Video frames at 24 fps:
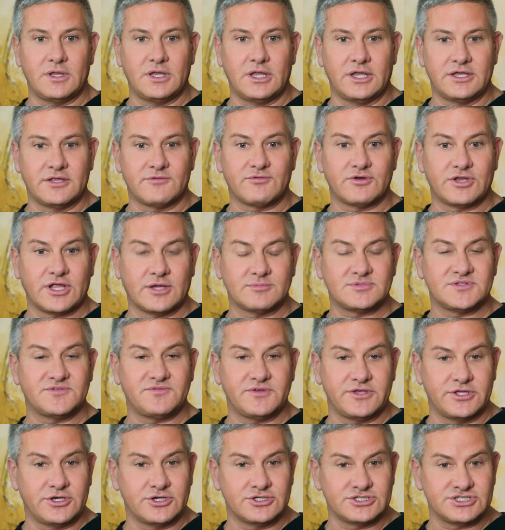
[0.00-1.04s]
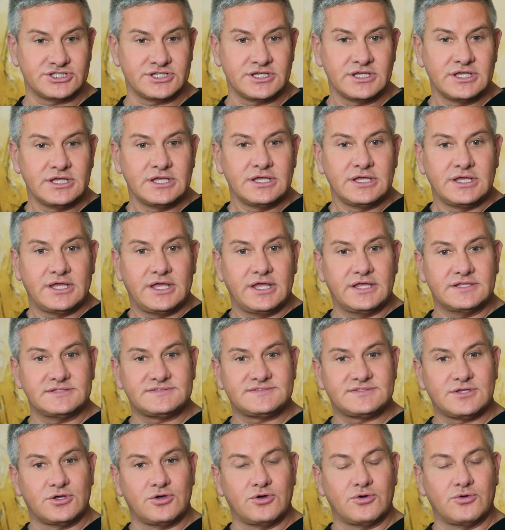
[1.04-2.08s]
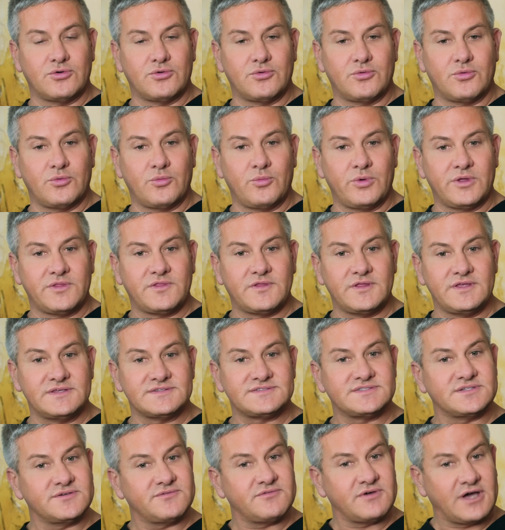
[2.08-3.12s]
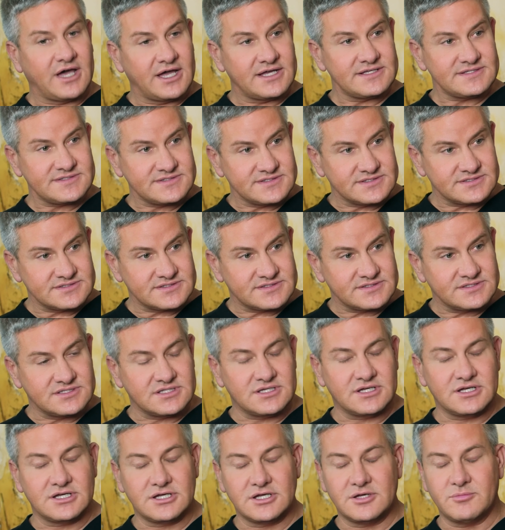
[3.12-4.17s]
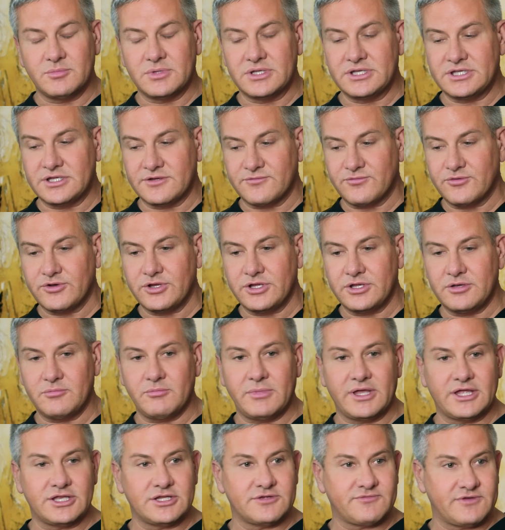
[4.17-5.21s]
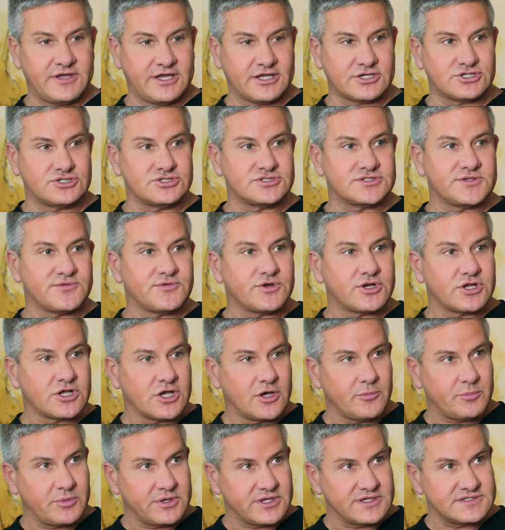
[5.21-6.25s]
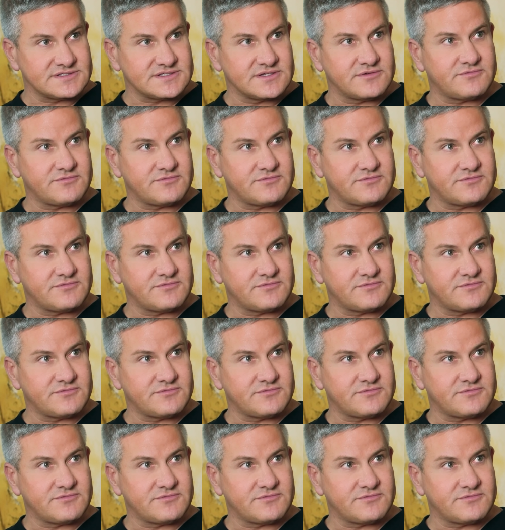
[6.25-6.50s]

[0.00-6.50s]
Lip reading: different types of energy. And so with these devices, different manufacturers, different companies have